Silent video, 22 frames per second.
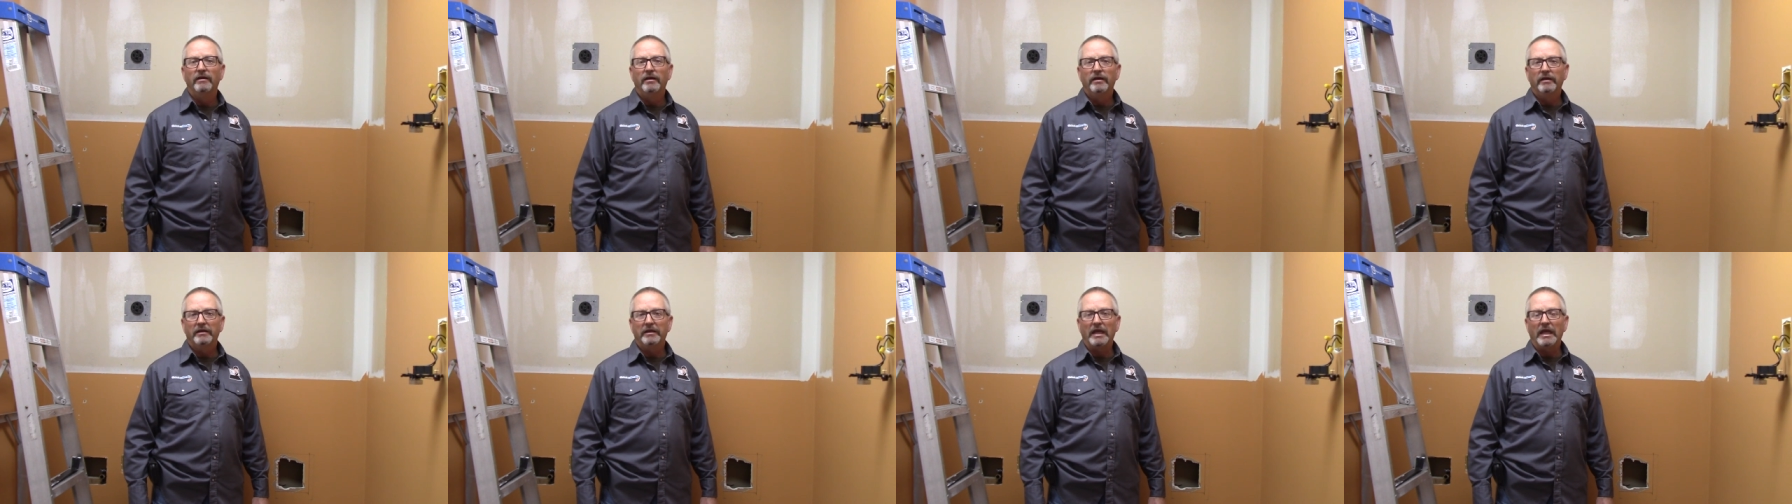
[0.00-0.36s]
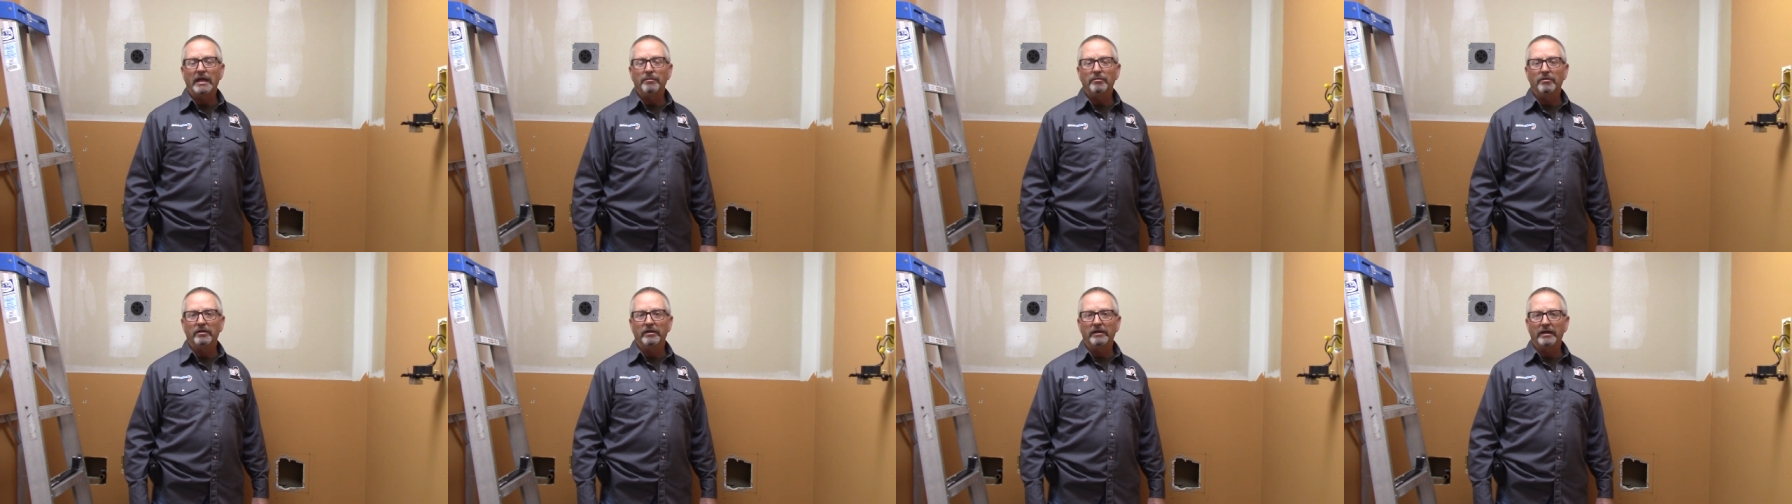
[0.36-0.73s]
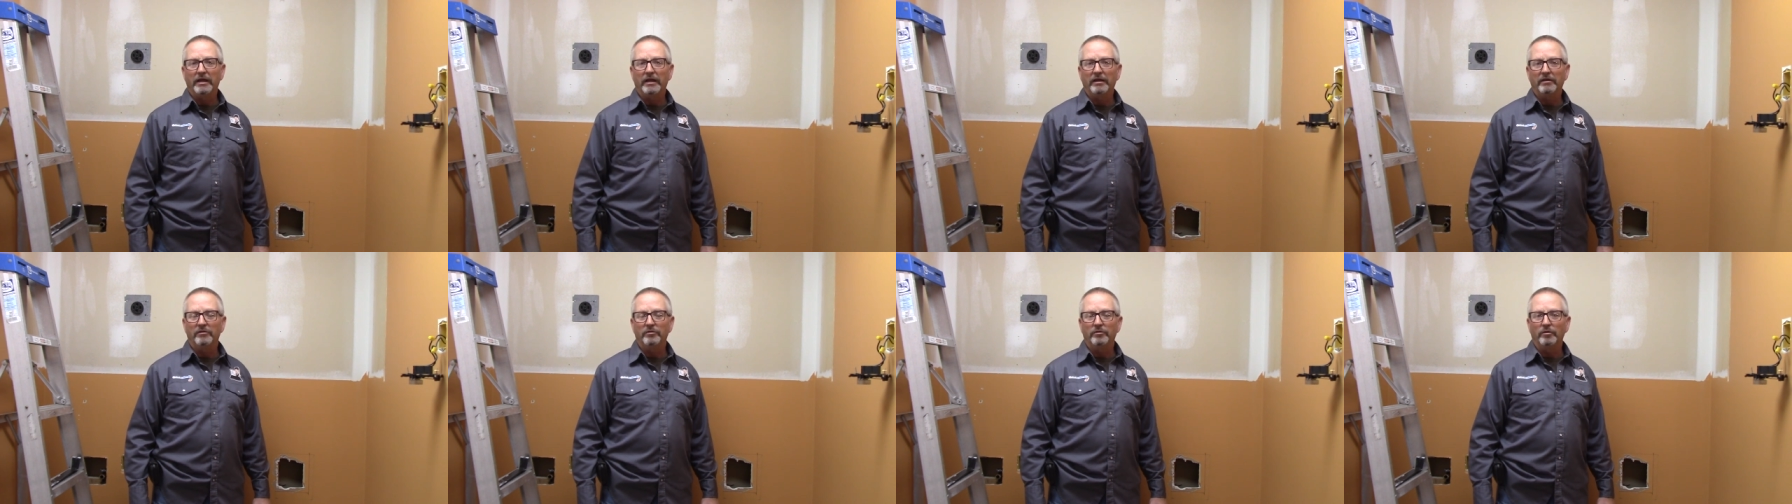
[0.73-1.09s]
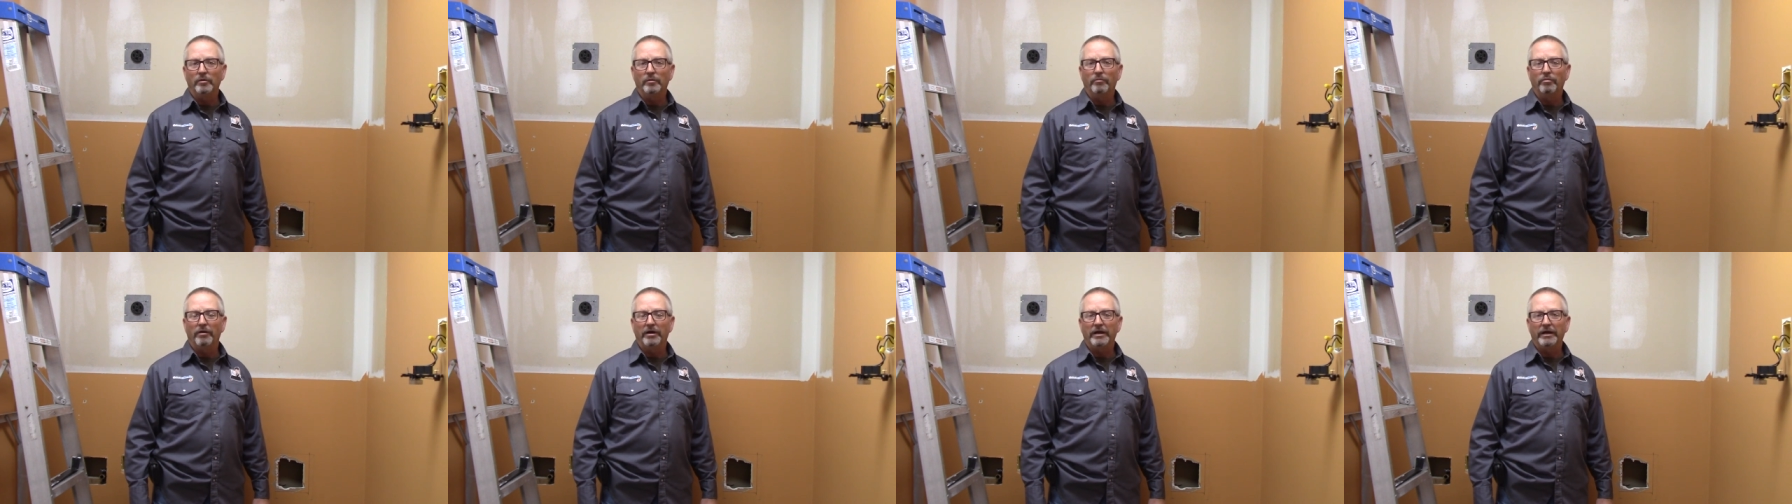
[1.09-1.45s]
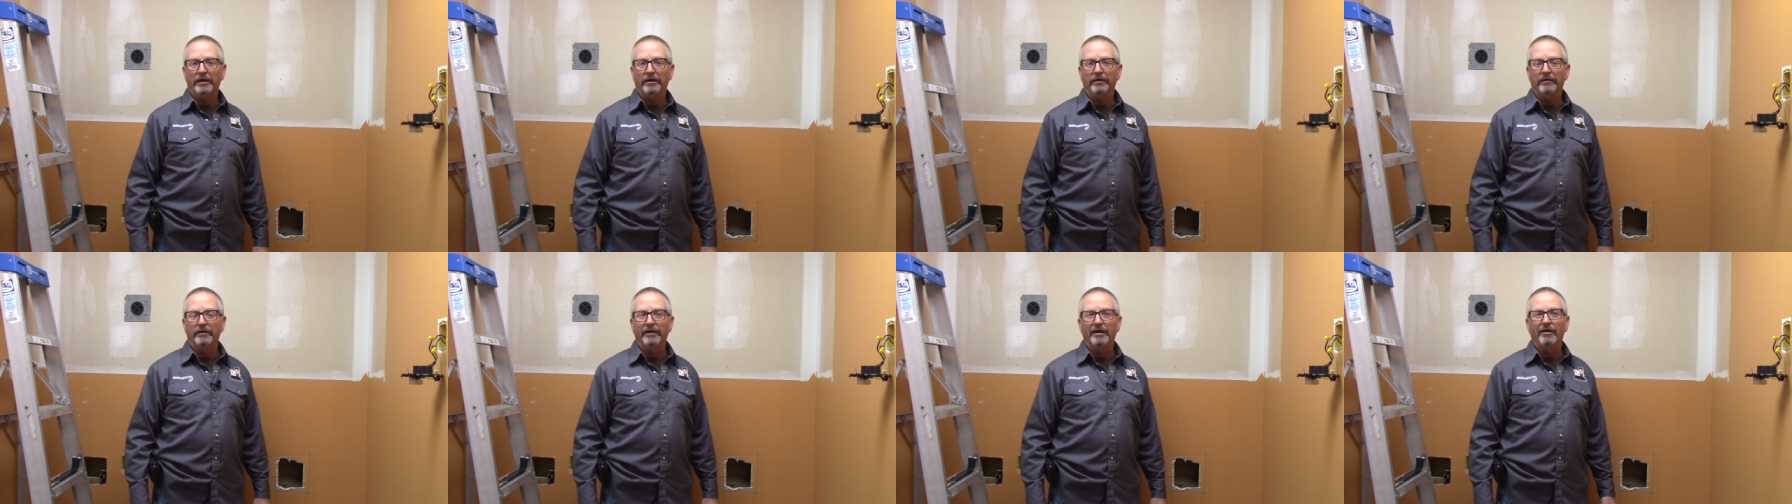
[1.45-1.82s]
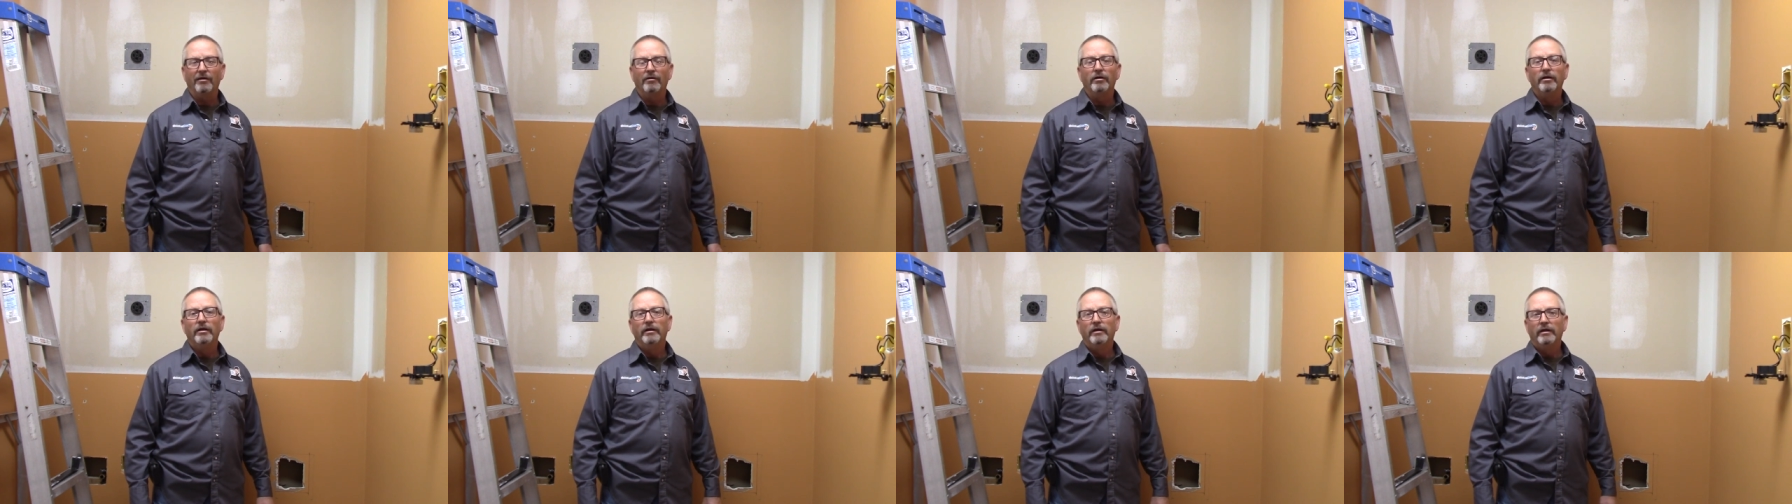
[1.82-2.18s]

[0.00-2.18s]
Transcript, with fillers: cable again to a breaker. Now,